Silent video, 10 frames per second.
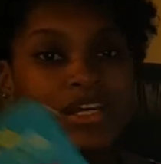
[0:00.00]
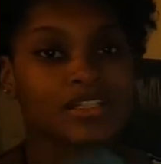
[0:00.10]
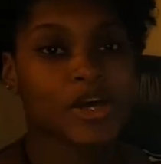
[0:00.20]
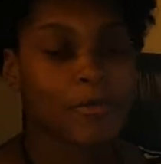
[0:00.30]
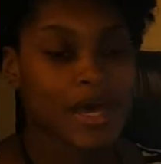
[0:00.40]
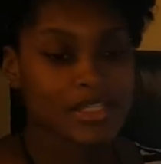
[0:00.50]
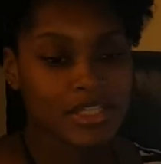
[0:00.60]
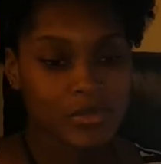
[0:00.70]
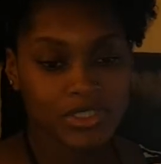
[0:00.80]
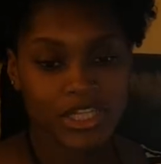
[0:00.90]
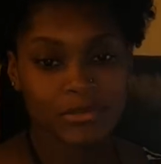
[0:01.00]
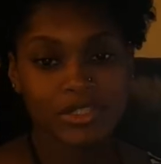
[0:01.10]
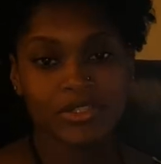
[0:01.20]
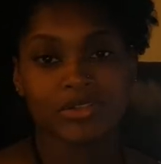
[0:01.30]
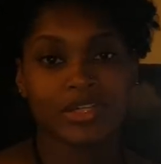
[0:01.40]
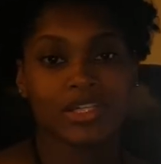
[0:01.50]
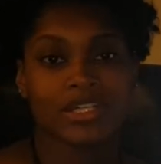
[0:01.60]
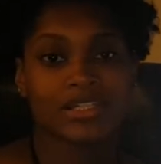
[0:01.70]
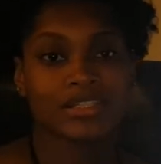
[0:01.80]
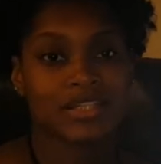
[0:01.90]
So basically what they'll be doing
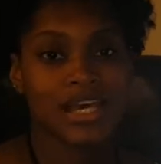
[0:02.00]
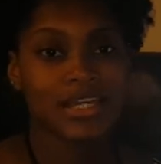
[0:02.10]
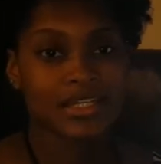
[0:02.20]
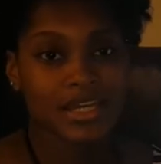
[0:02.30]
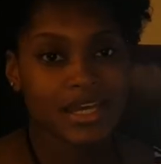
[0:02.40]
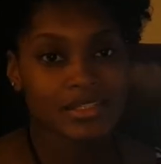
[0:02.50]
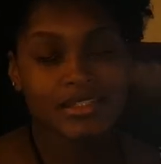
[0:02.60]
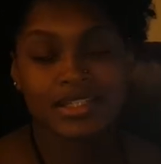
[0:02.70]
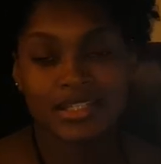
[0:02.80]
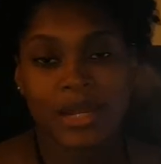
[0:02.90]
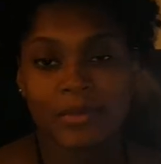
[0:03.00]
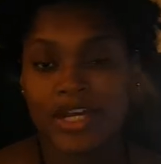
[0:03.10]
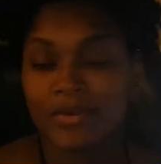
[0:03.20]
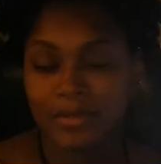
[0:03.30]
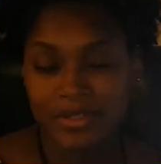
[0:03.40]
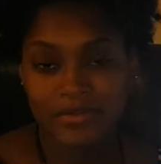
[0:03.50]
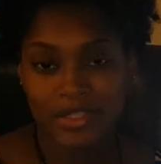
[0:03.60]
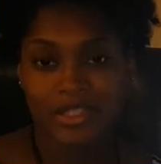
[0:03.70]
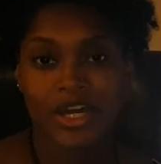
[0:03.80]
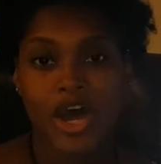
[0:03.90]
is taking the STDs that were covered in the
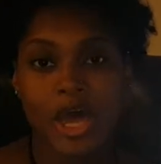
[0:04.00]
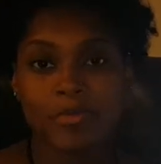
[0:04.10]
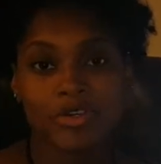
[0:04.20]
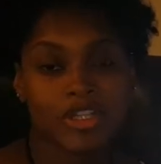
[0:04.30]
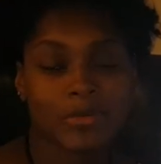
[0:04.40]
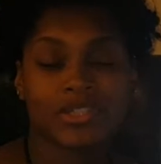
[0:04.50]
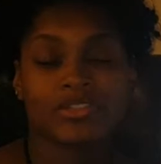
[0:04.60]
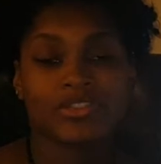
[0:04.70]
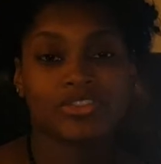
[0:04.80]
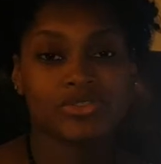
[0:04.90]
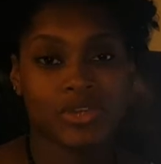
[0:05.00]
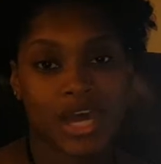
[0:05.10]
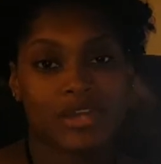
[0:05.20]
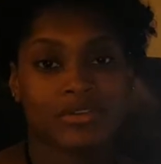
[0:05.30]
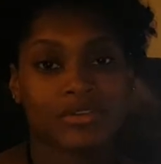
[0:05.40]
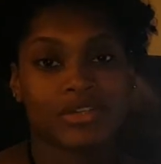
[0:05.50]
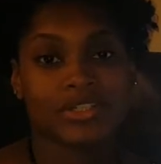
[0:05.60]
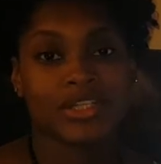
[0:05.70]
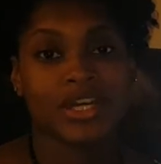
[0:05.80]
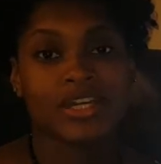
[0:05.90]
video and putting them into two
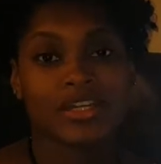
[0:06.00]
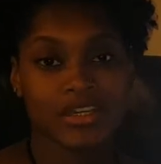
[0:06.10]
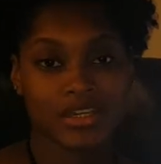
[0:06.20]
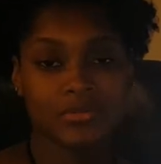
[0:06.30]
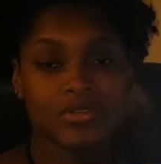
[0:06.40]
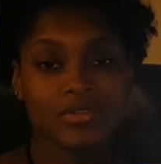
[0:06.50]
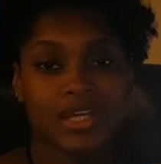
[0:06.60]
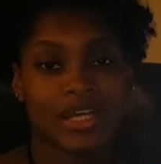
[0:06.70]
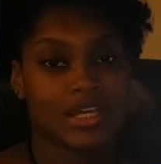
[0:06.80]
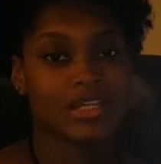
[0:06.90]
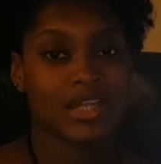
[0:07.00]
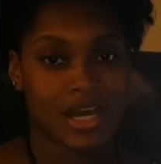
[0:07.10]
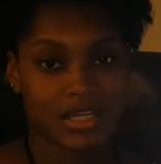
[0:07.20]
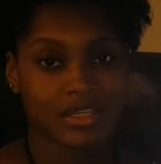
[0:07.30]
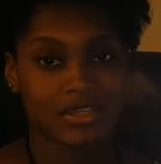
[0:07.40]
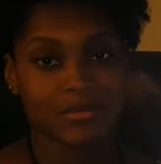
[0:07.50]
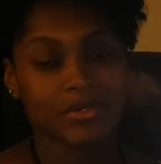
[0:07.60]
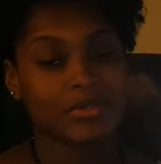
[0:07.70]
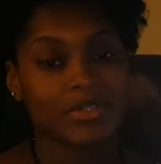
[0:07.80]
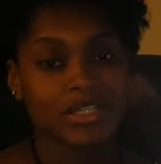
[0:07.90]
categories, curable and
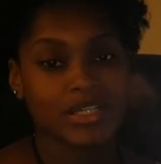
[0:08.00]
non-curable.